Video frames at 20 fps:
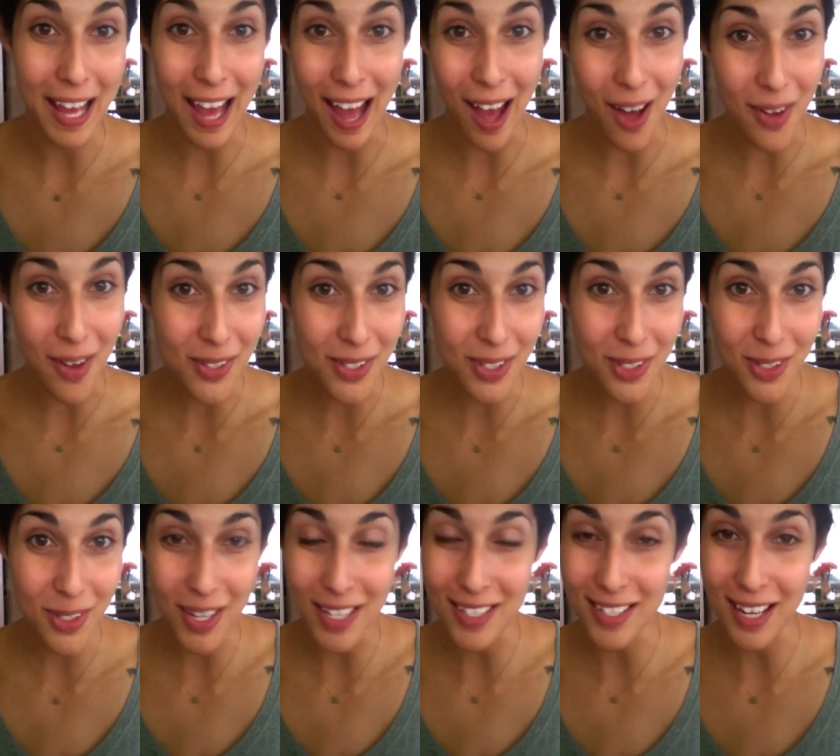
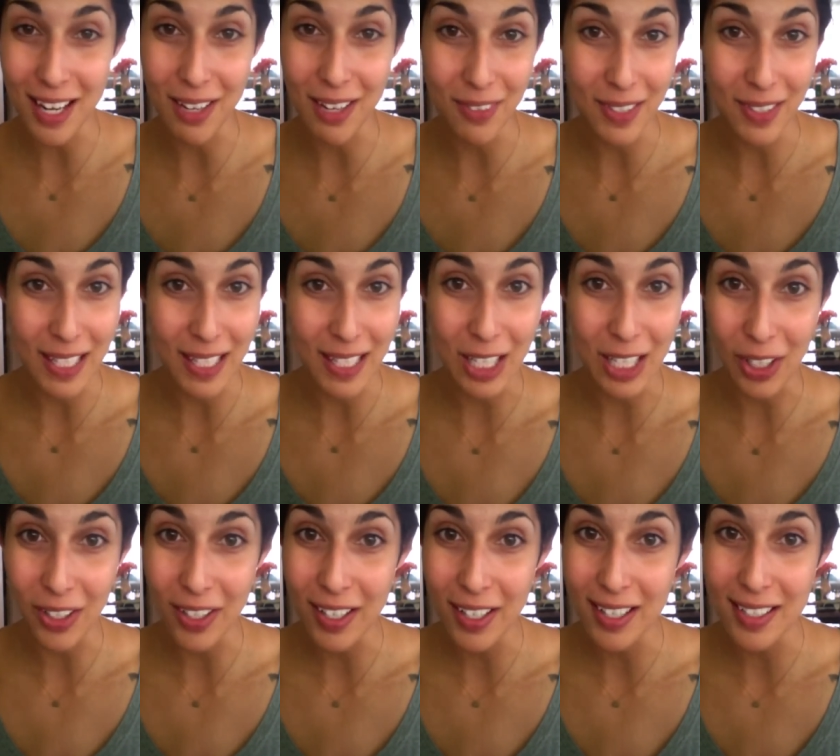house so that it's not even
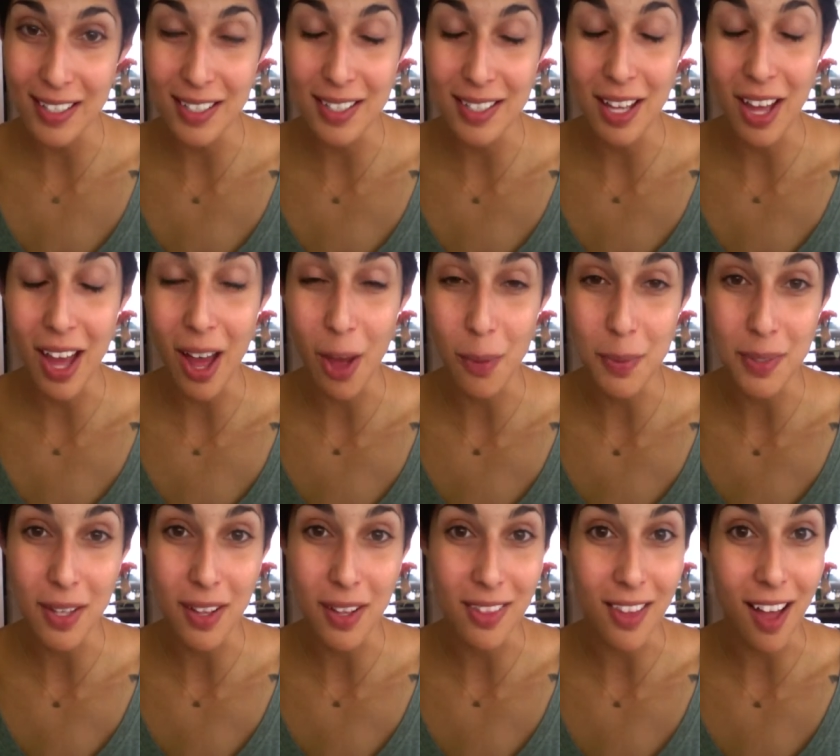here is
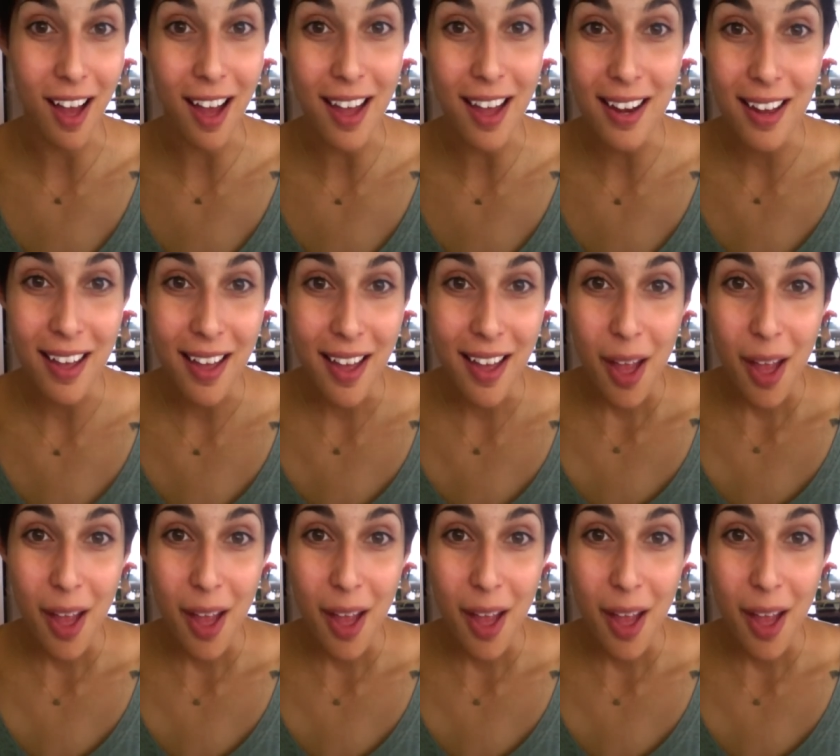helps a lot.